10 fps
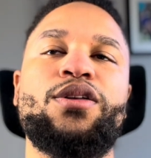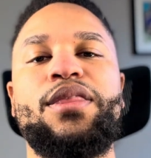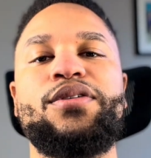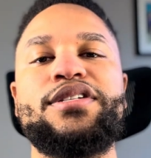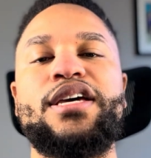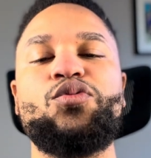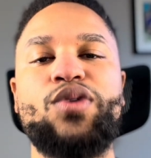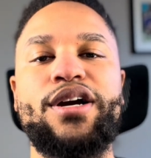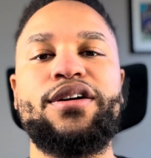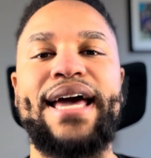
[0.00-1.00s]
there is a
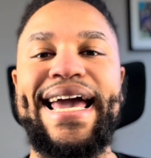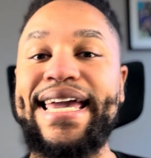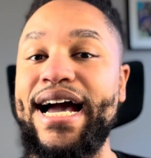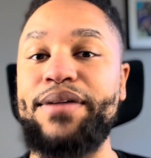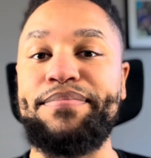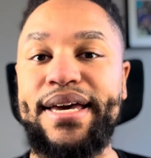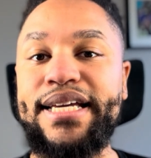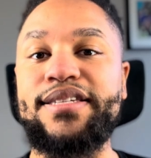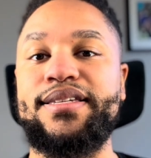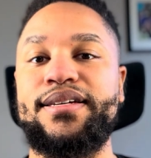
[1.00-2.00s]
weird
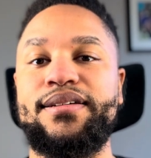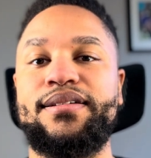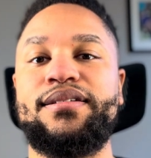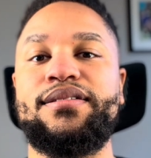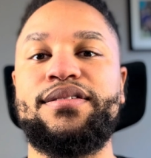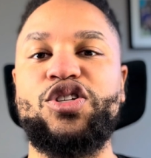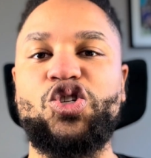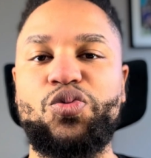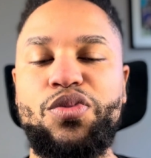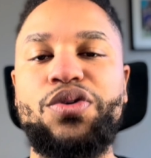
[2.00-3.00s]
AI-based
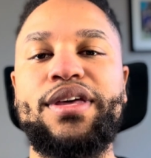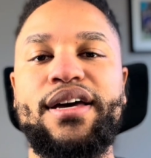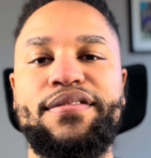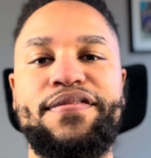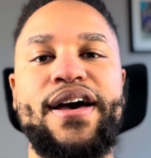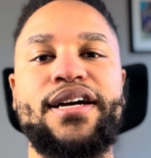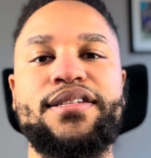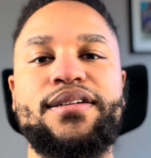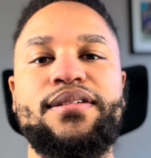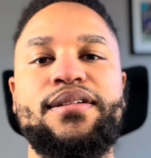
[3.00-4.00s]
smoothing
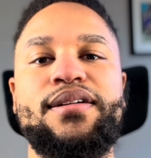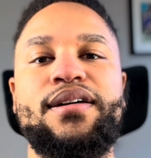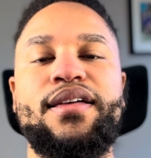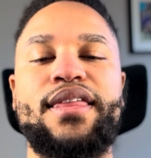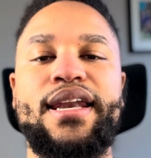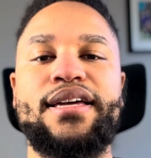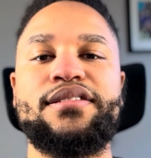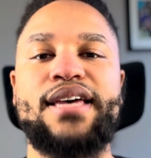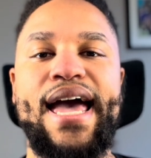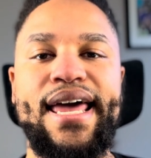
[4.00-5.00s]
effect that
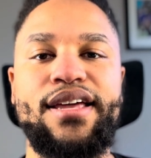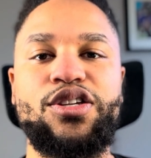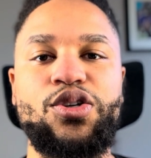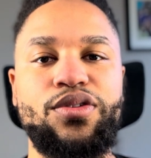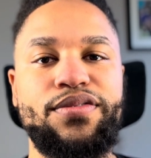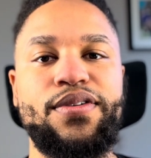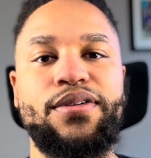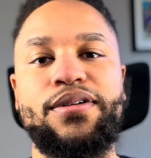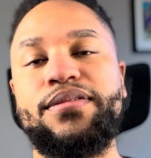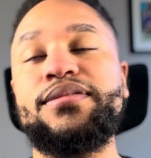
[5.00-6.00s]
is added to the
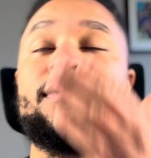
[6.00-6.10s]
photo.